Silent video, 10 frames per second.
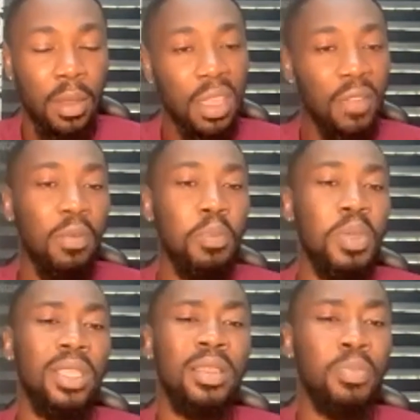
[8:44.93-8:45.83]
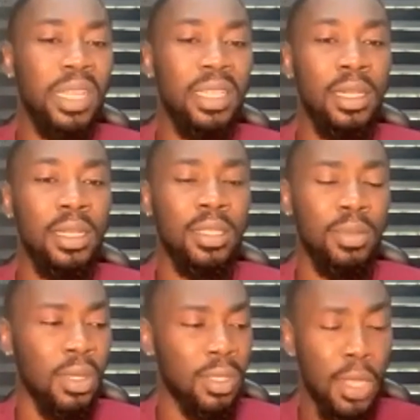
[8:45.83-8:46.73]
even being the panel list,
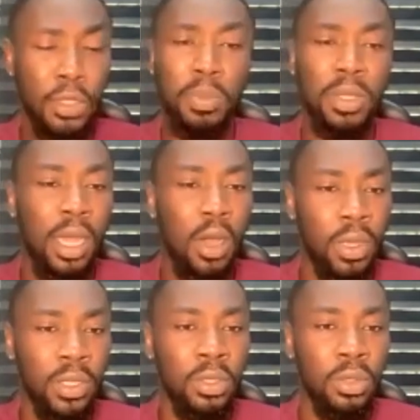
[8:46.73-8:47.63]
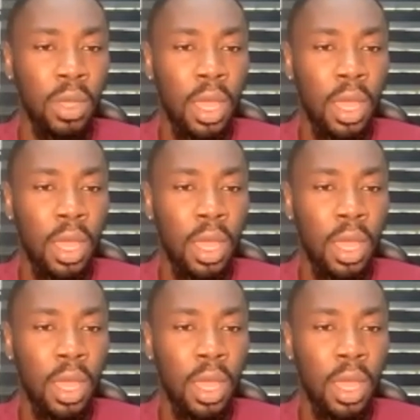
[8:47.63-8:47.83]
because that's something I always do.